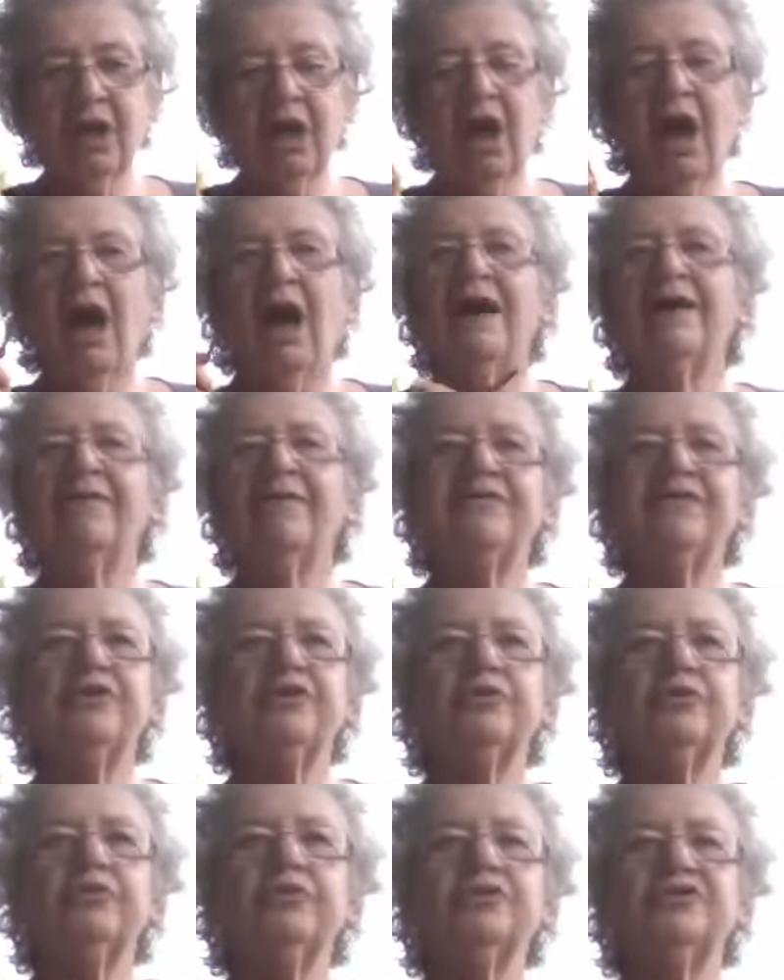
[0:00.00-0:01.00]
I've
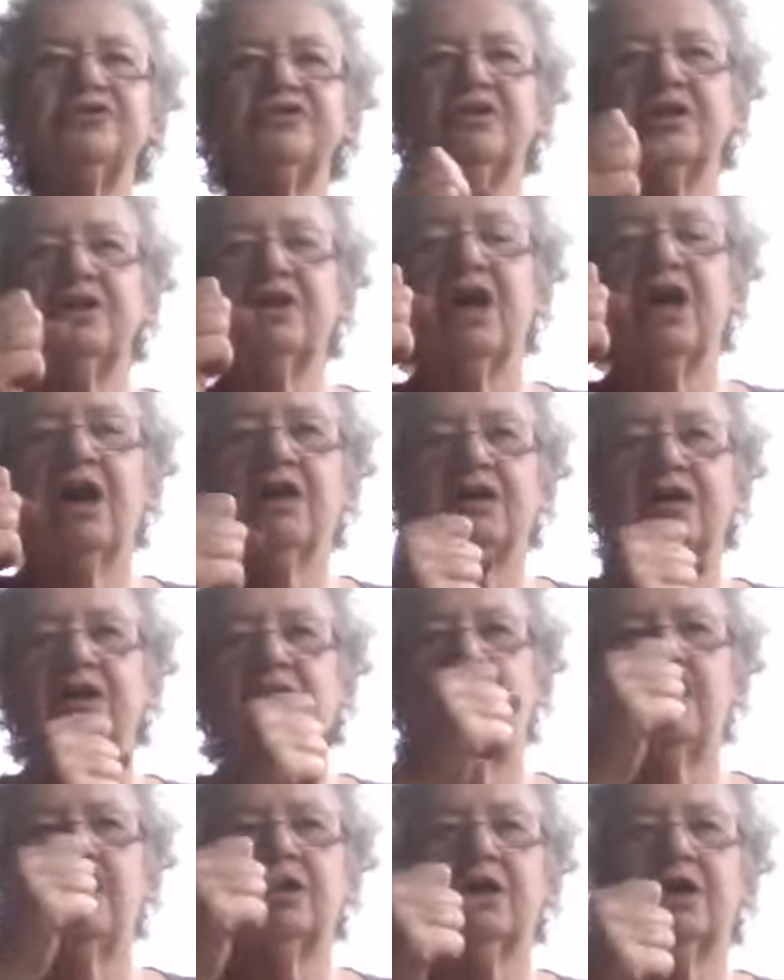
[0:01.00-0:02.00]
used,
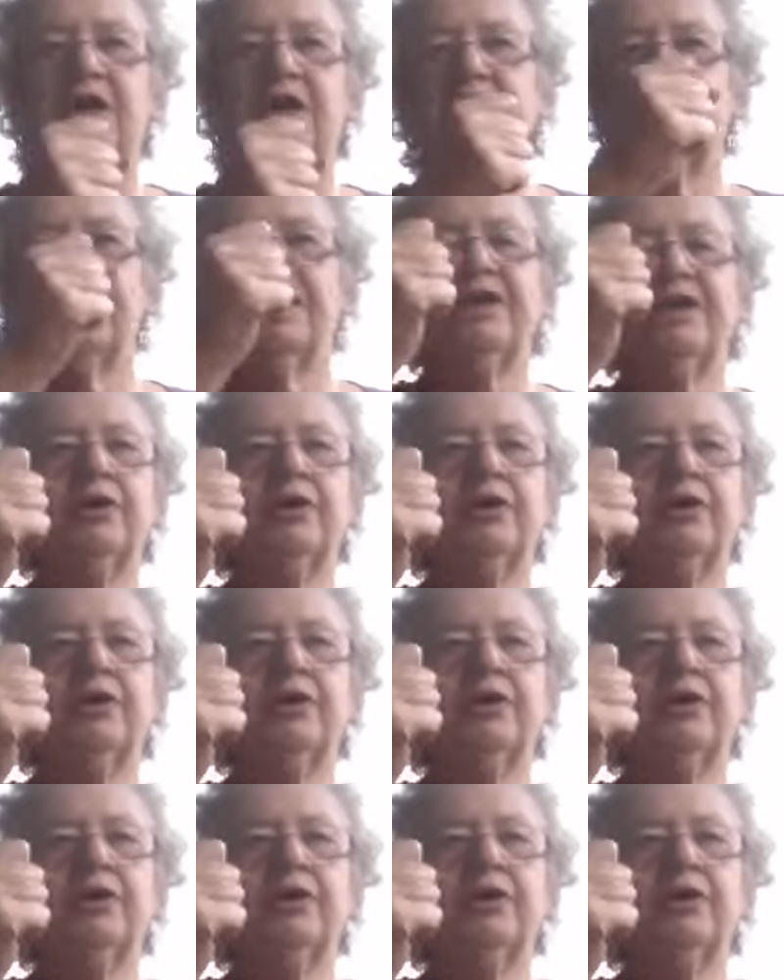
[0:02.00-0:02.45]
you